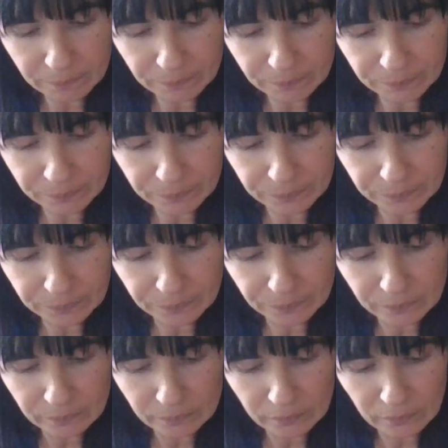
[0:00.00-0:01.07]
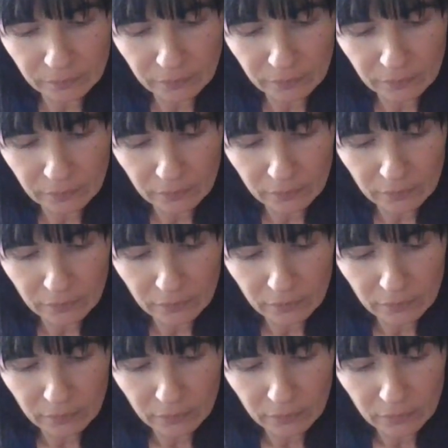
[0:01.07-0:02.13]

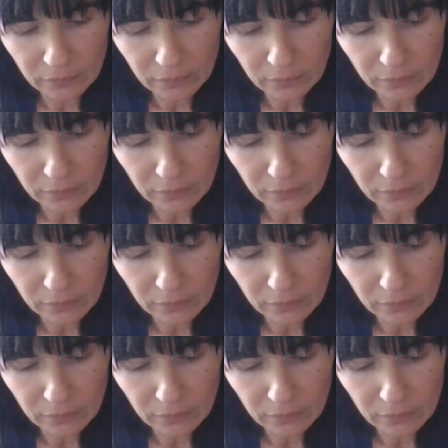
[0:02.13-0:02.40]
Nothing is said.